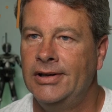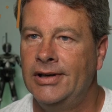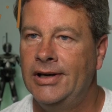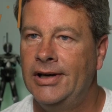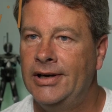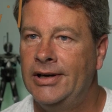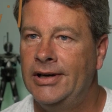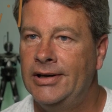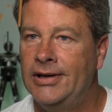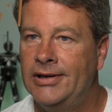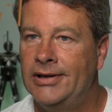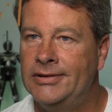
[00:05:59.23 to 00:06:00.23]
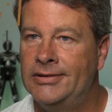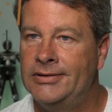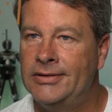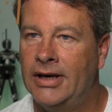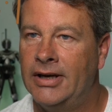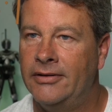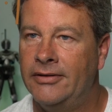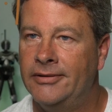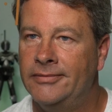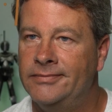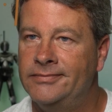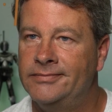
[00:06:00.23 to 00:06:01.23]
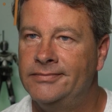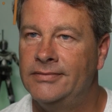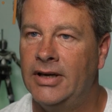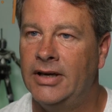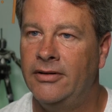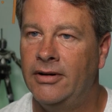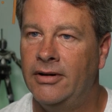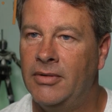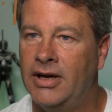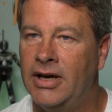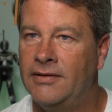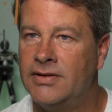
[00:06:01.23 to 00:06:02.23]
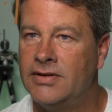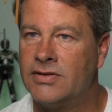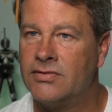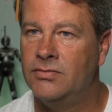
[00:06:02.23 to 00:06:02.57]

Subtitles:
I don't know. I might have to just